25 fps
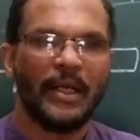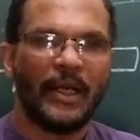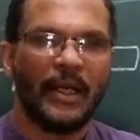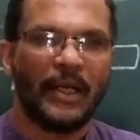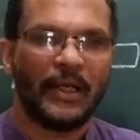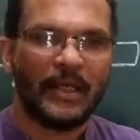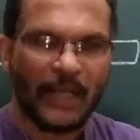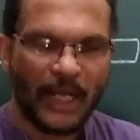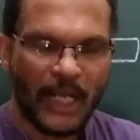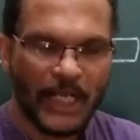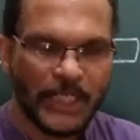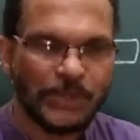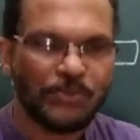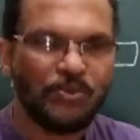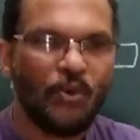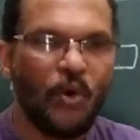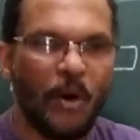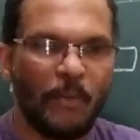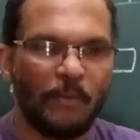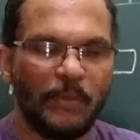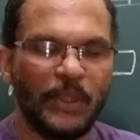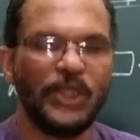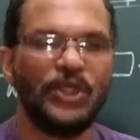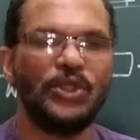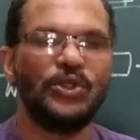
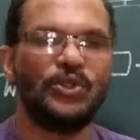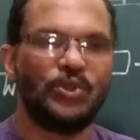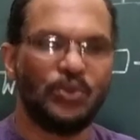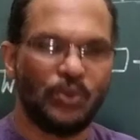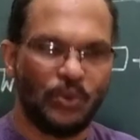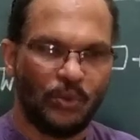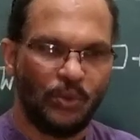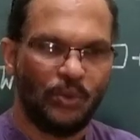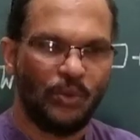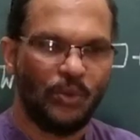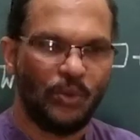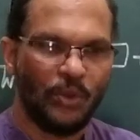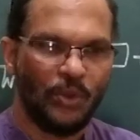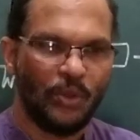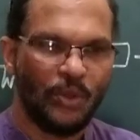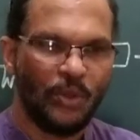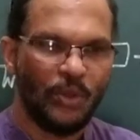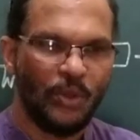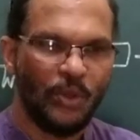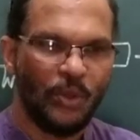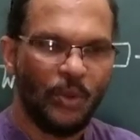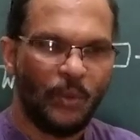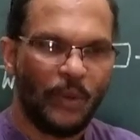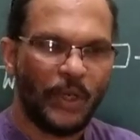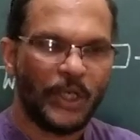transformed into
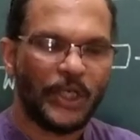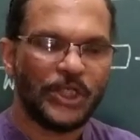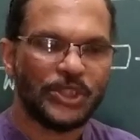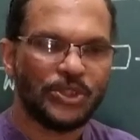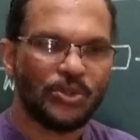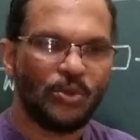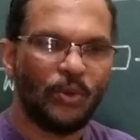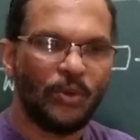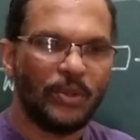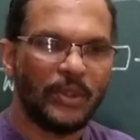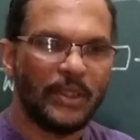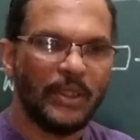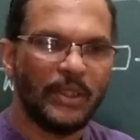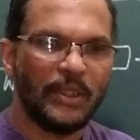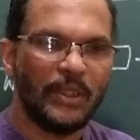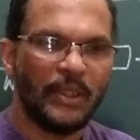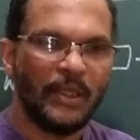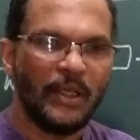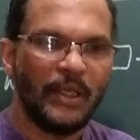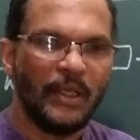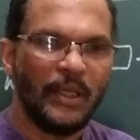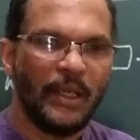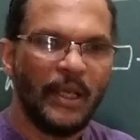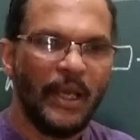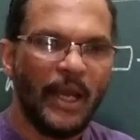what is called
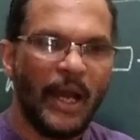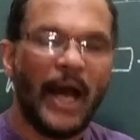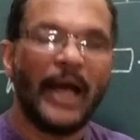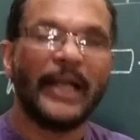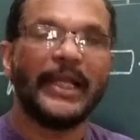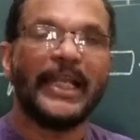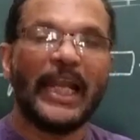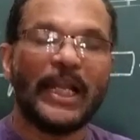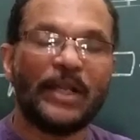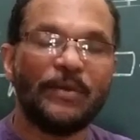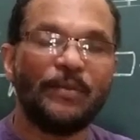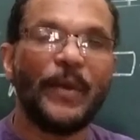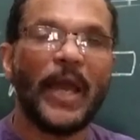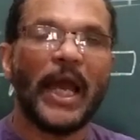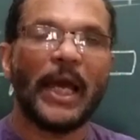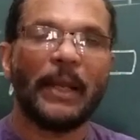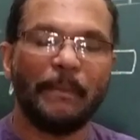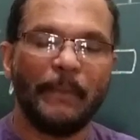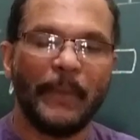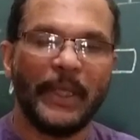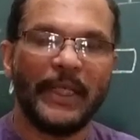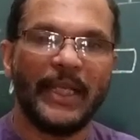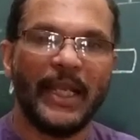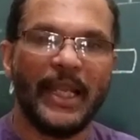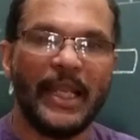an
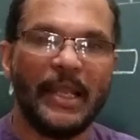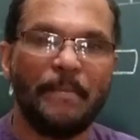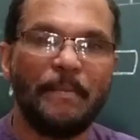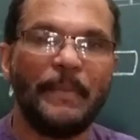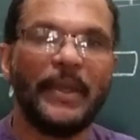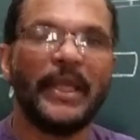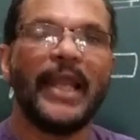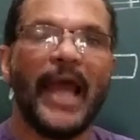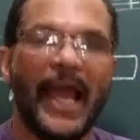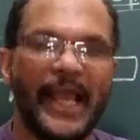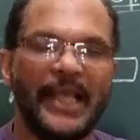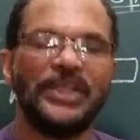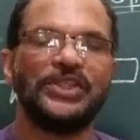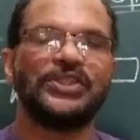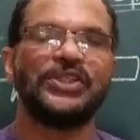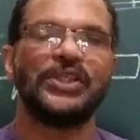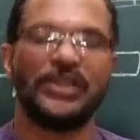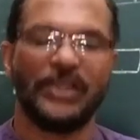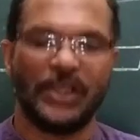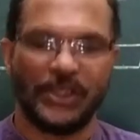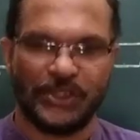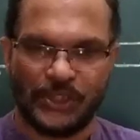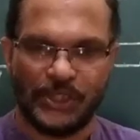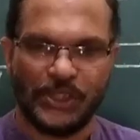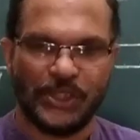environmentally benign
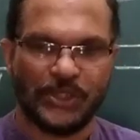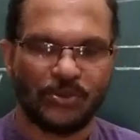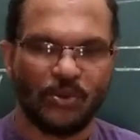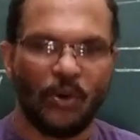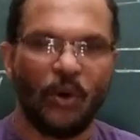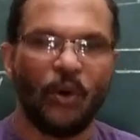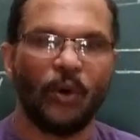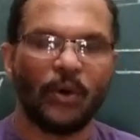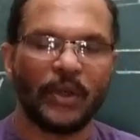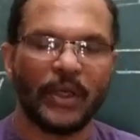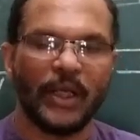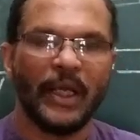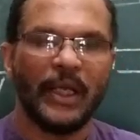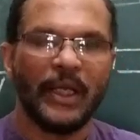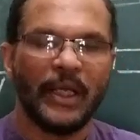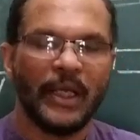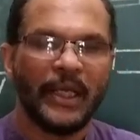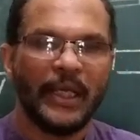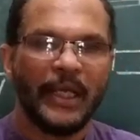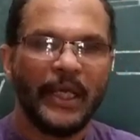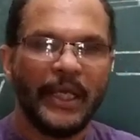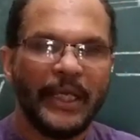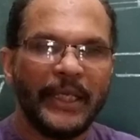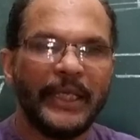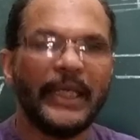synthesis, or
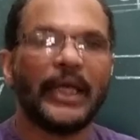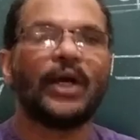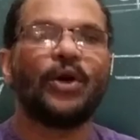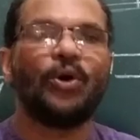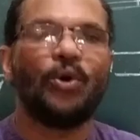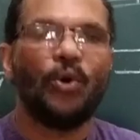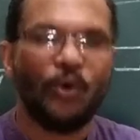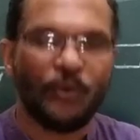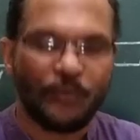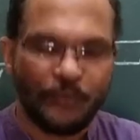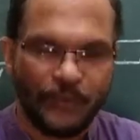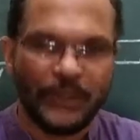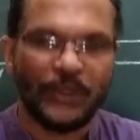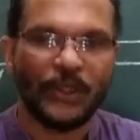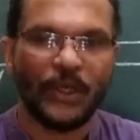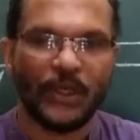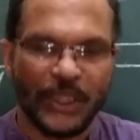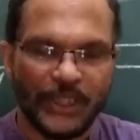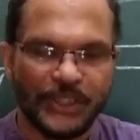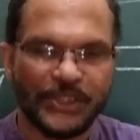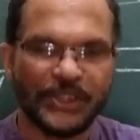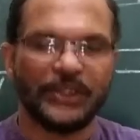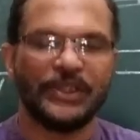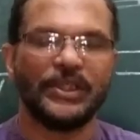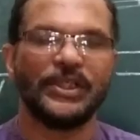eco-friendly
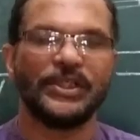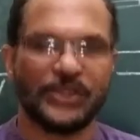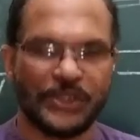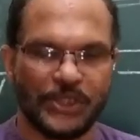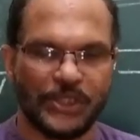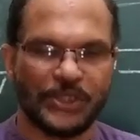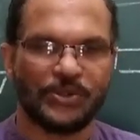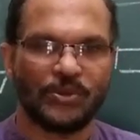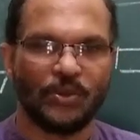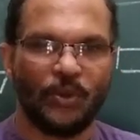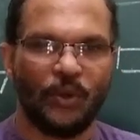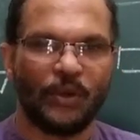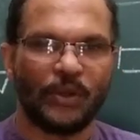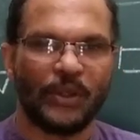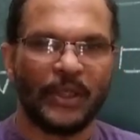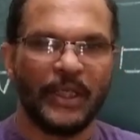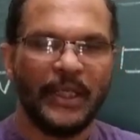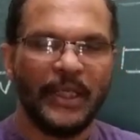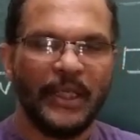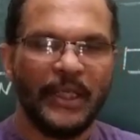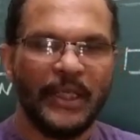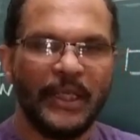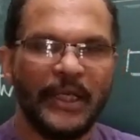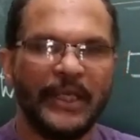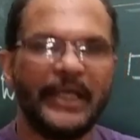synthesis, or
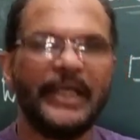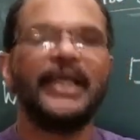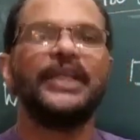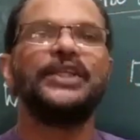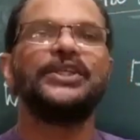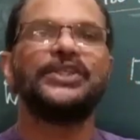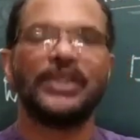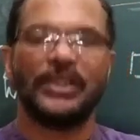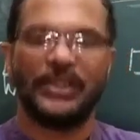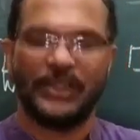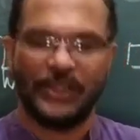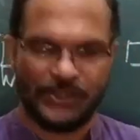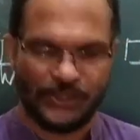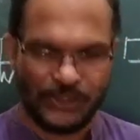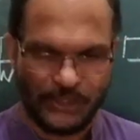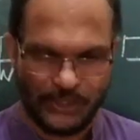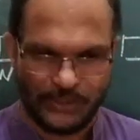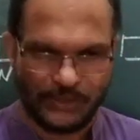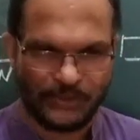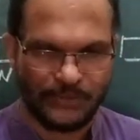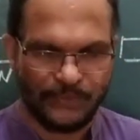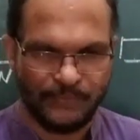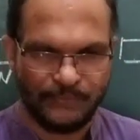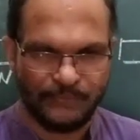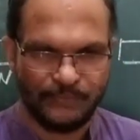green synthesis.